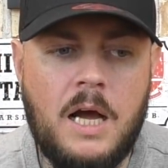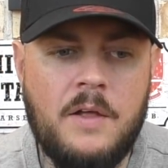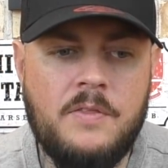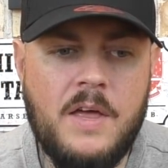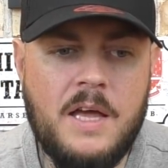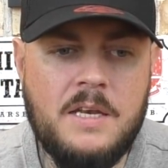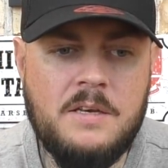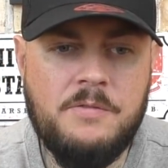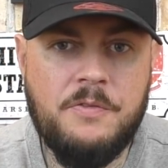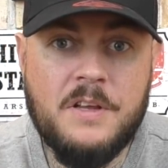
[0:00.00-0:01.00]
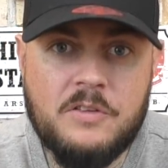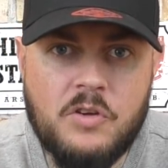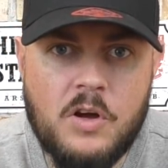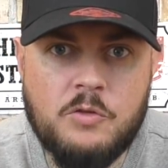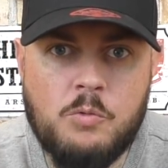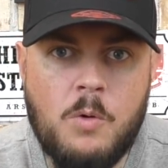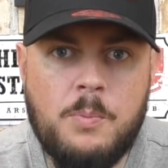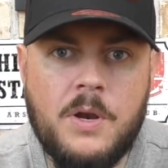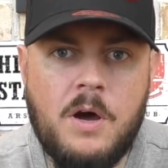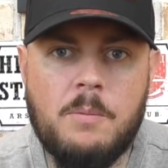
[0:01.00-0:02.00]
and then things started to
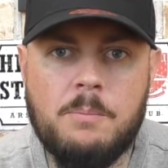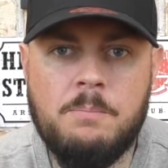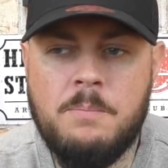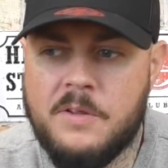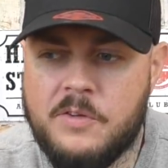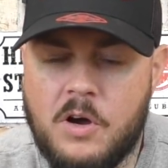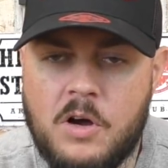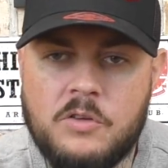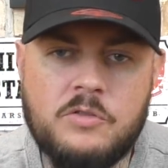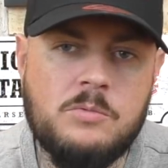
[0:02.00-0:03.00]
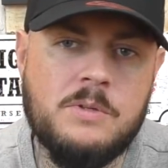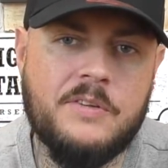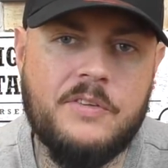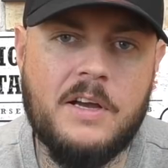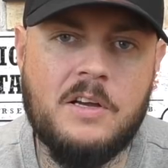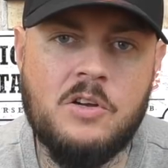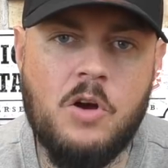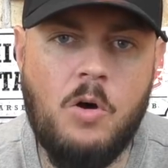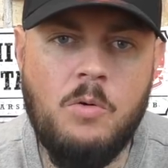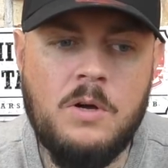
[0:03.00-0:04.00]
open up. Mesut Ozil with a second
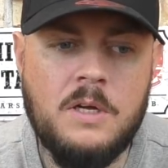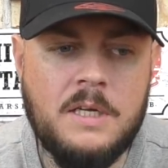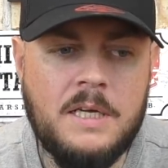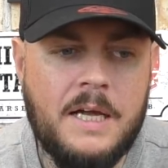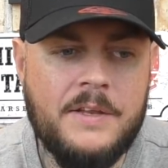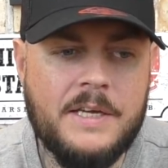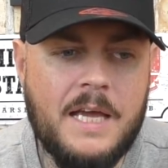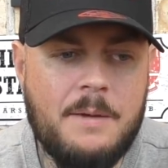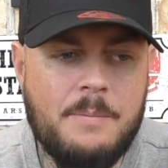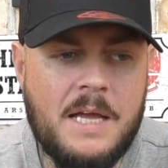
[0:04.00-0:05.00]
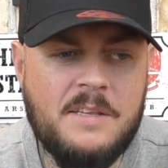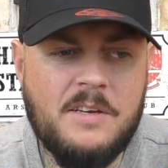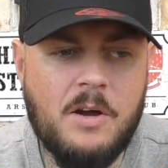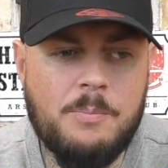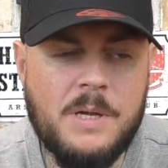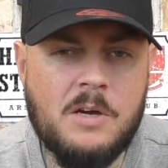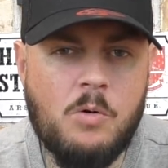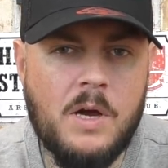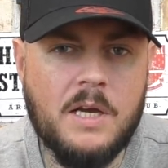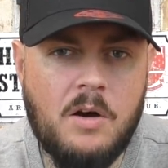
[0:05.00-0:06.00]
goal, and the game ended up being
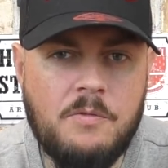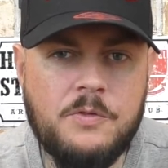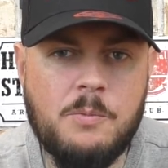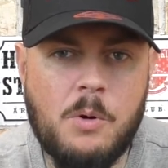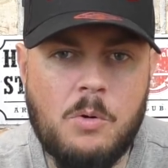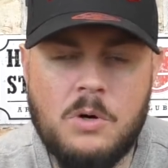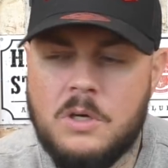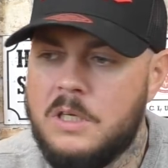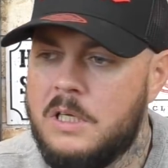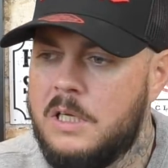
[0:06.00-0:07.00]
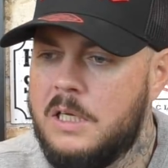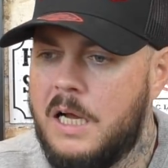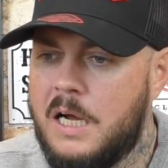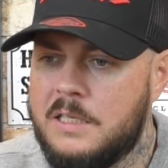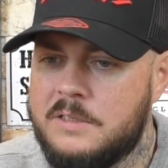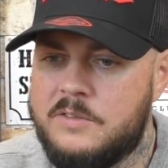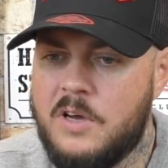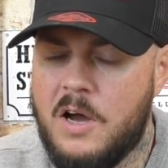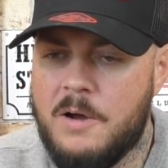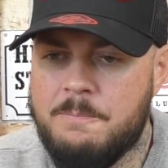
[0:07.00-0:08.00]
quite comfortable. And
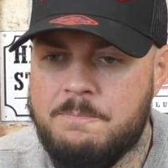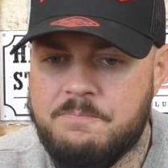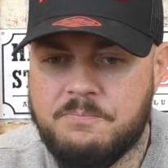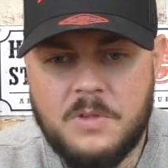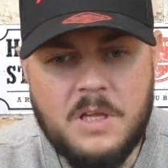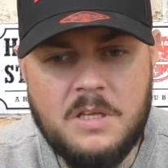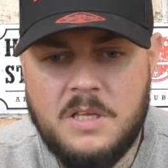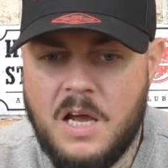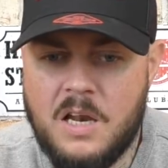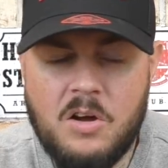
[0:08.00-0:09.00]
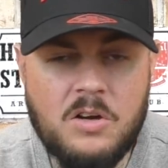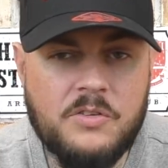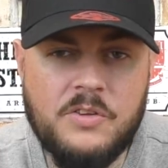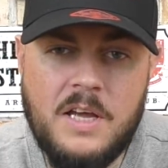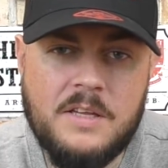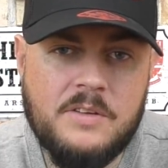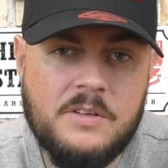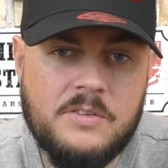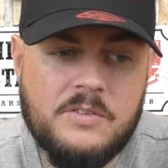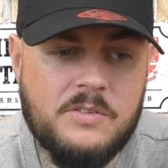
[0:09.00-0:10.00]
yeah, like I said,
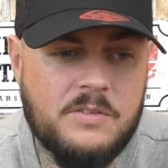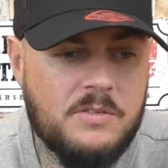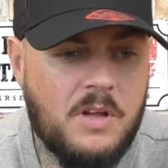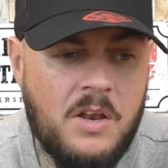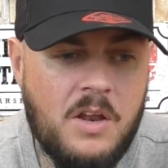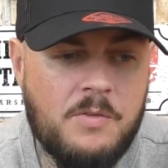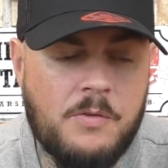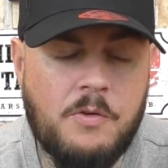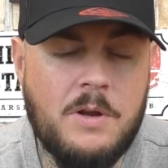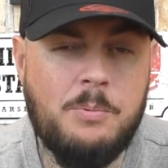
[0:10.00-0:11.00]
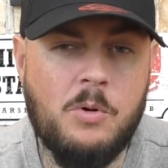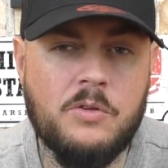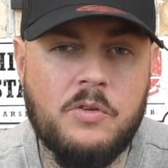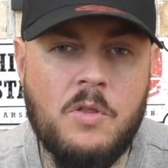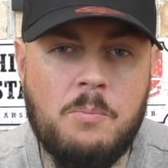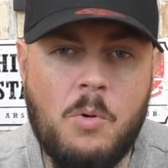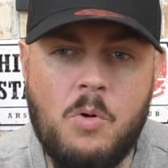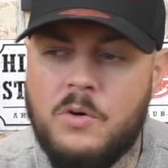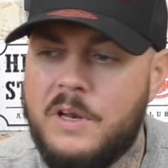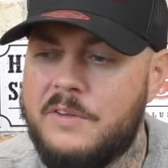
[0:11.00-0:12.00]
it's another 3 points on the
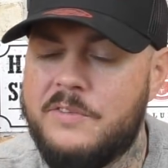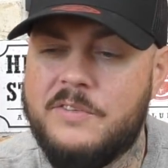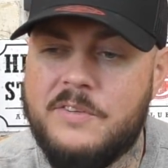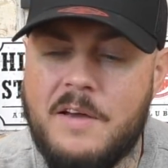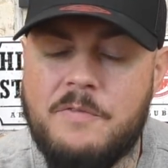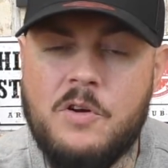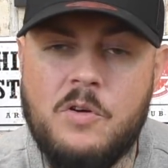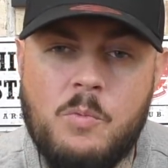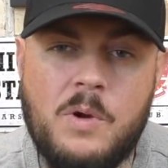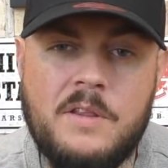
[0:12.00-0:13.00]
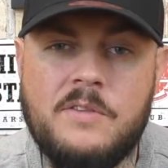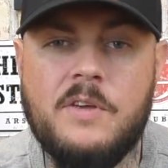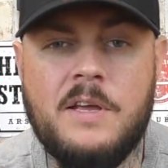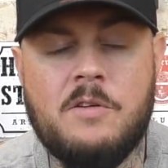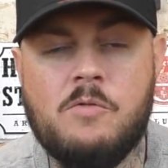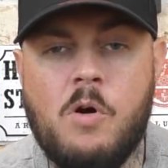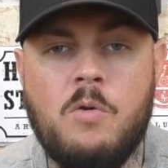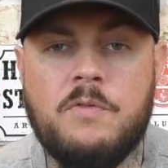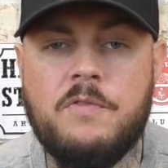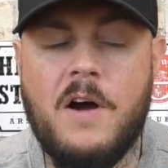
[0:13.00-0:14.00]
board. It's 7 wins in a
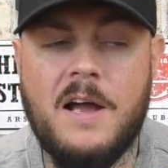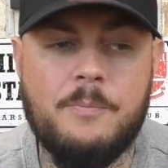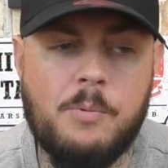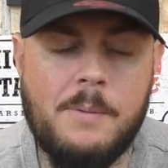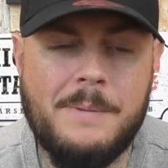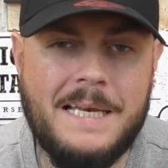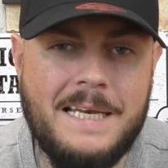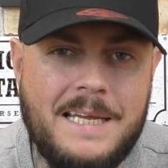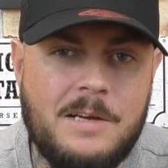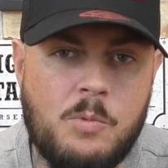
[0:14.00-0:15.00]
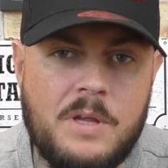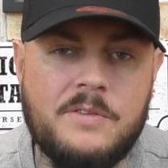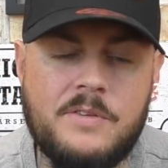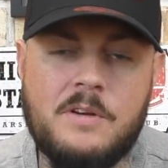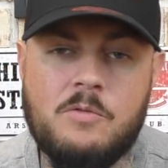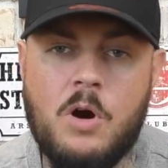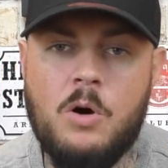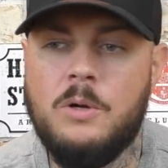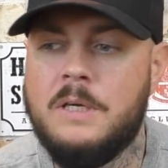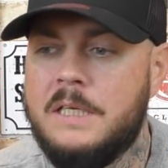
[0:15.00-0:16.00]
row, 5 Premier League wins in a
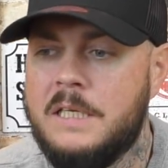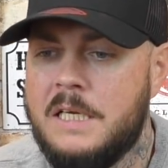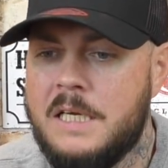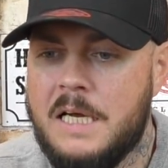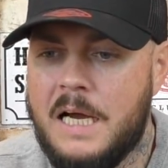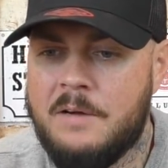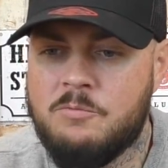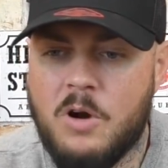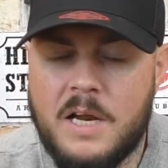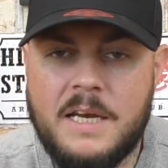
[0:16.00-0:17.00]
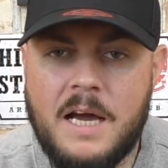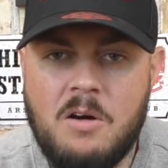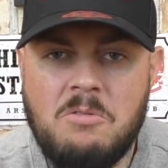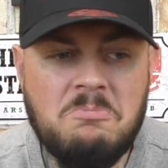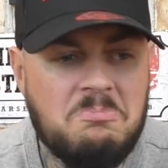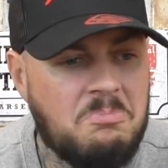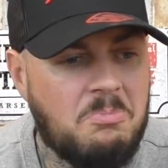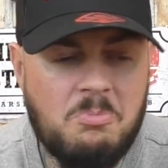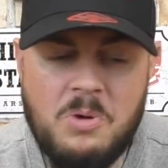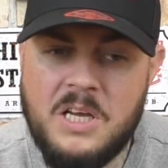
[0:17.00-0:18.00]
row. And right now,
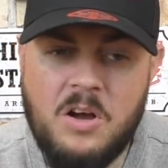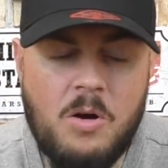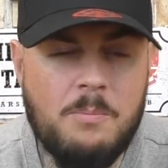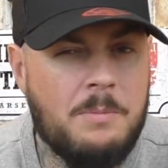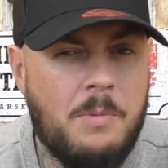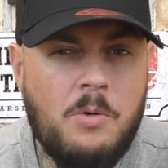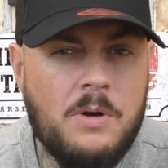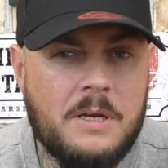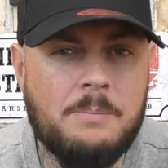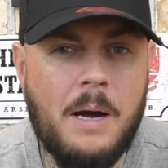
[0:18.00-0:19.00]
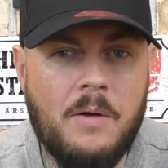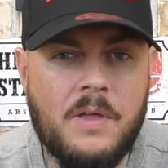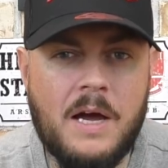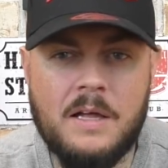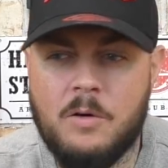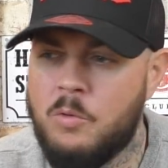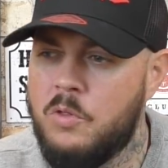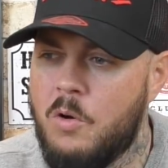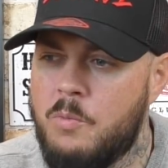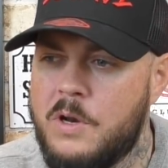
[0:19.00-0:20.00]
we can't be moaning about that.
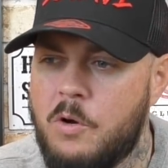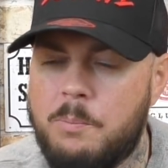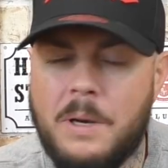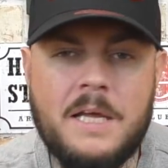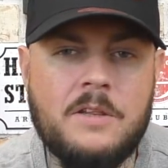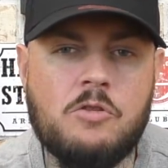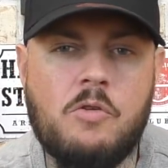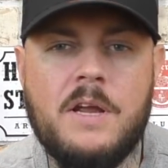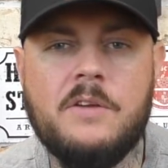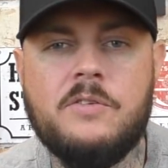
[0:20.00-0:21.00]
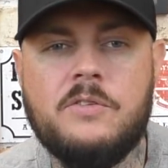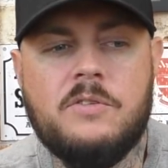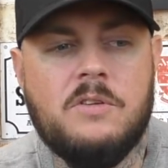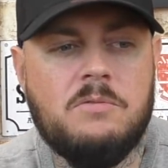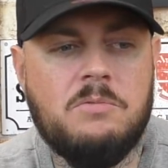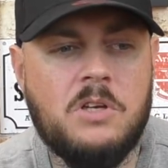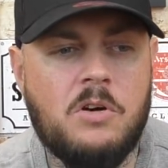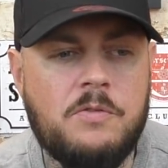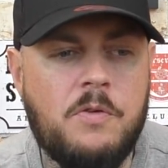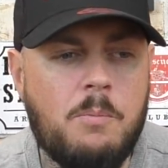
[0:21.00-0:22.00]
Although we're not playing the greatest, you
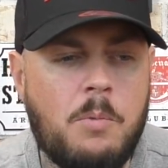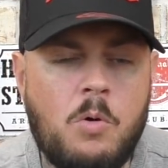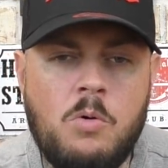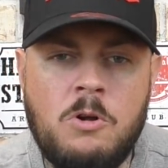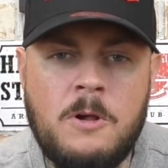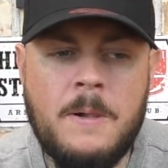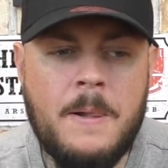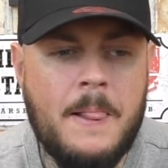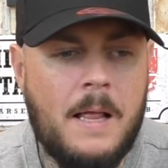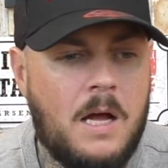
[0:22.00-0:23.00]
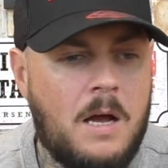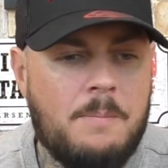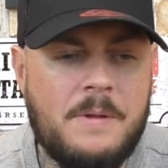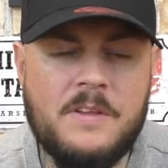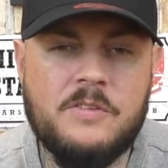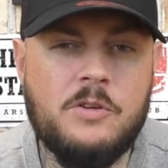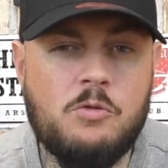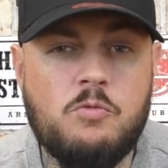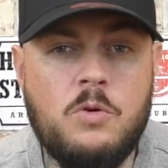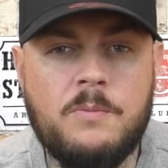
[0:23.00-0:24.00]
know, football, and there's
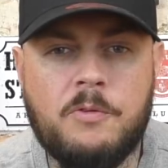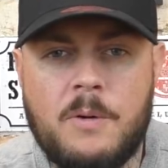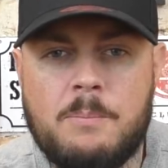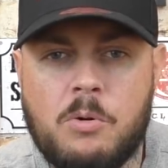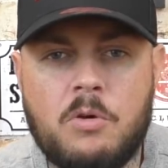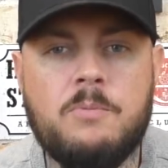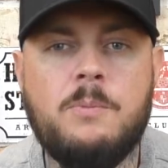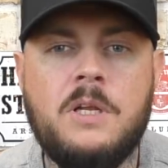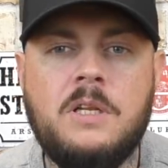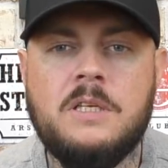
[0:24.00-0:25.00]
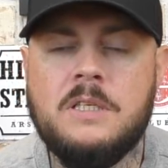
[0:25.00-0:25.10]
still room for improvement,